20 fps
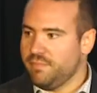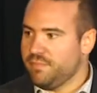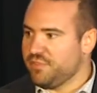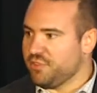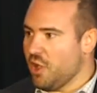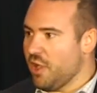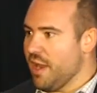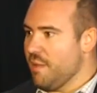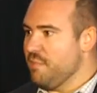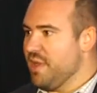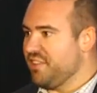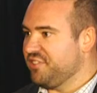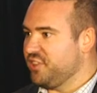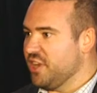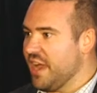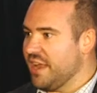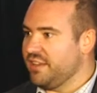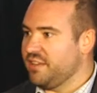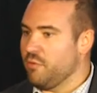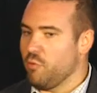Sorry I missed
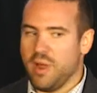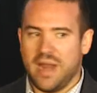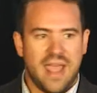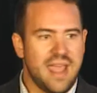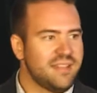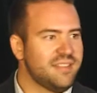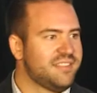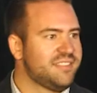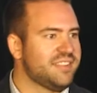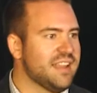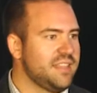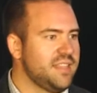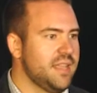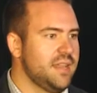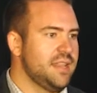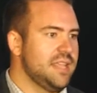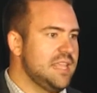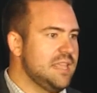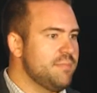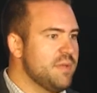you. I went ahead and sent you
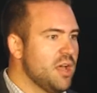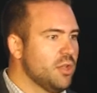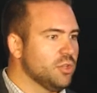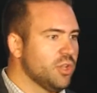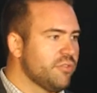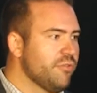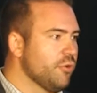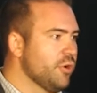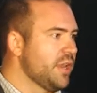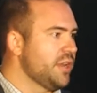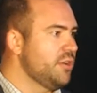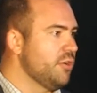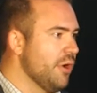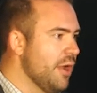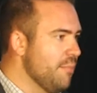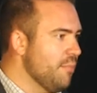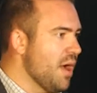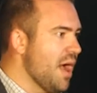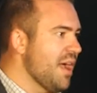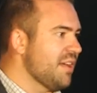an email. Look for it in your
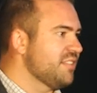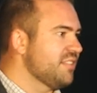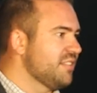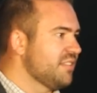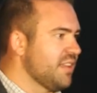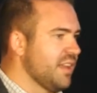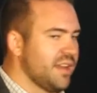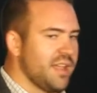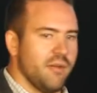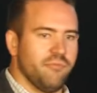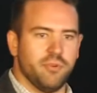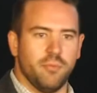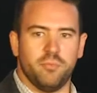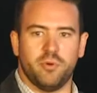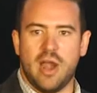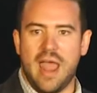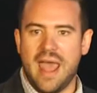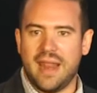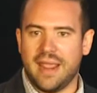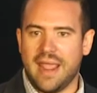inbox. It's going to come from
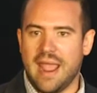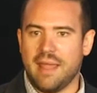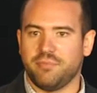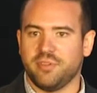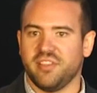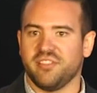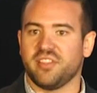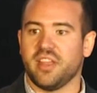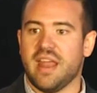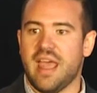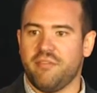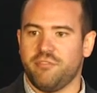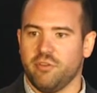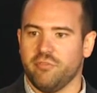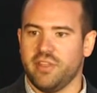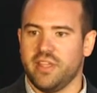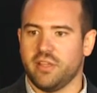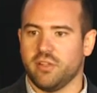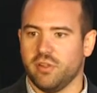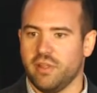Brad Hampton. It's going to have your
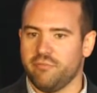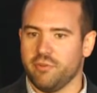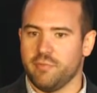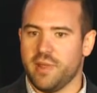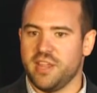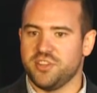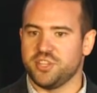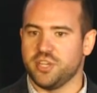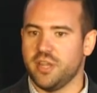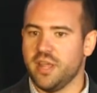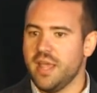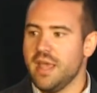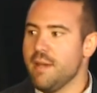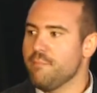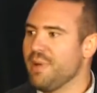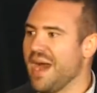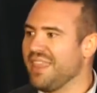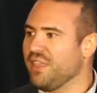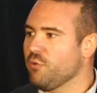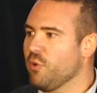vehicle information.
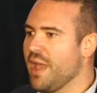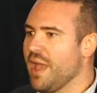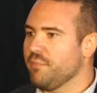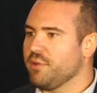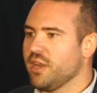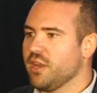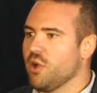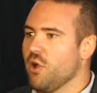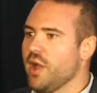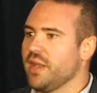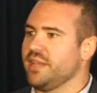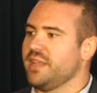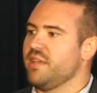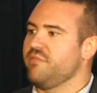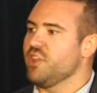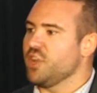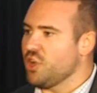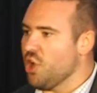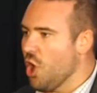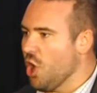By the way, I'm going to go ahead and
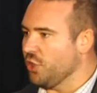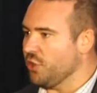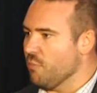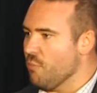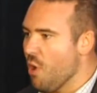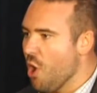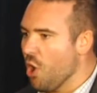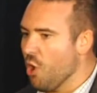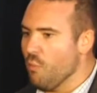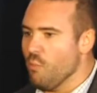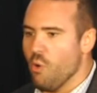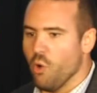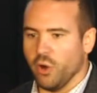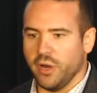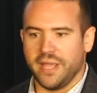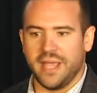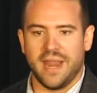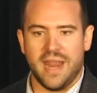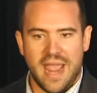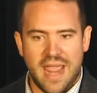give you a call tomorrow
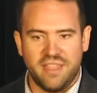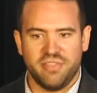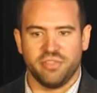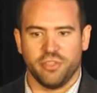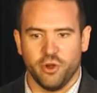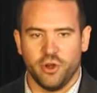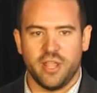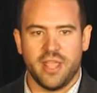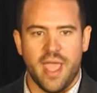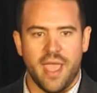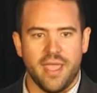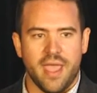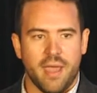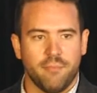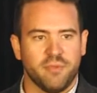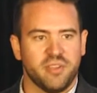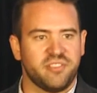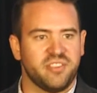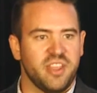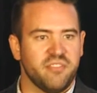morning at 8:30
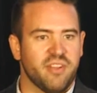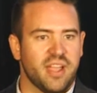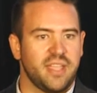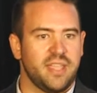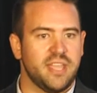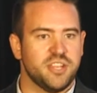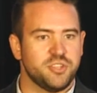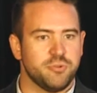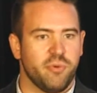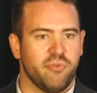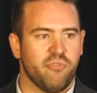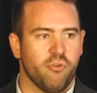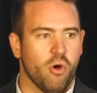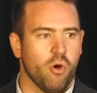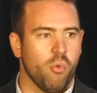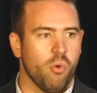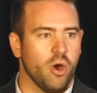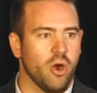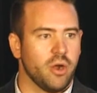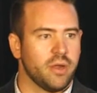a.m. to see if I can get you
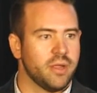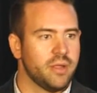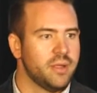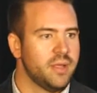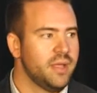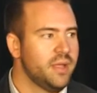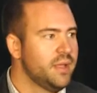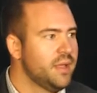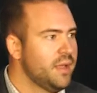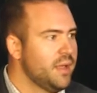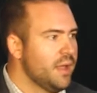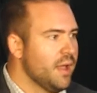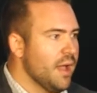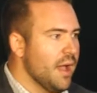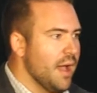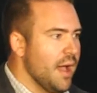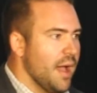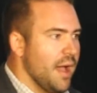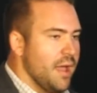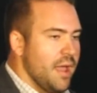before work.
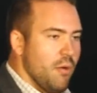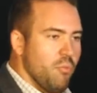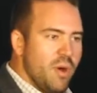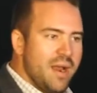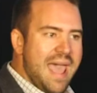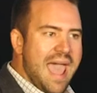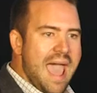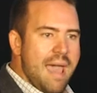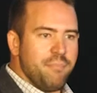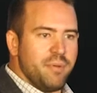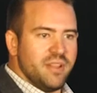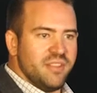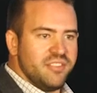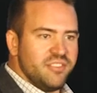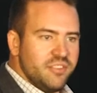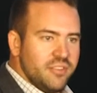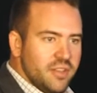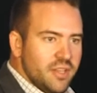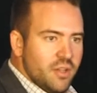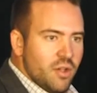And what
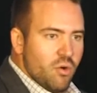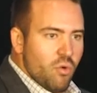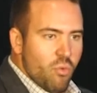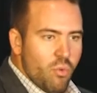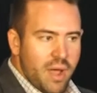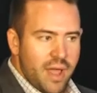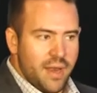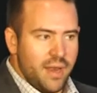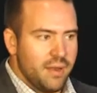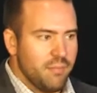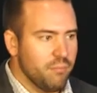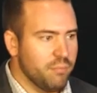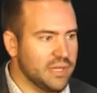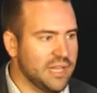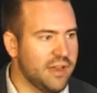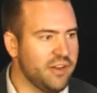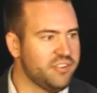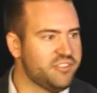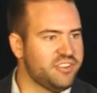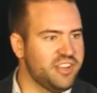happens when
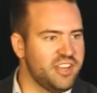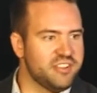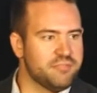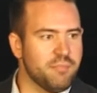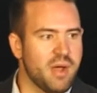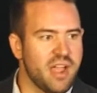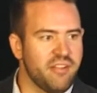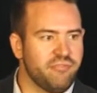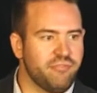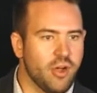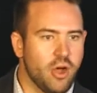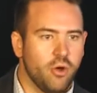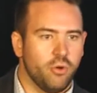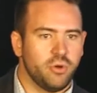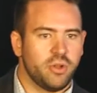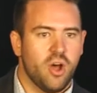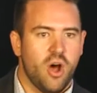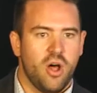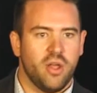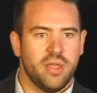Blair sees my
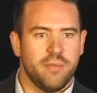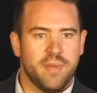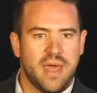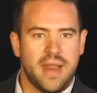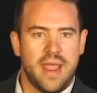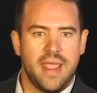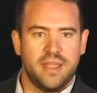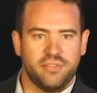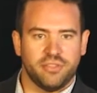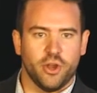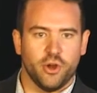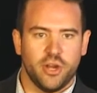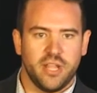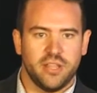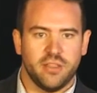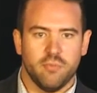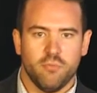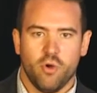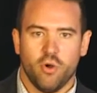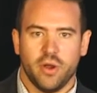phone call him at 8:30
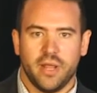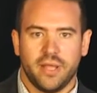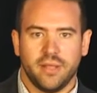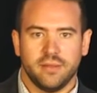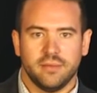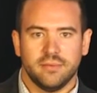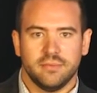in the morning?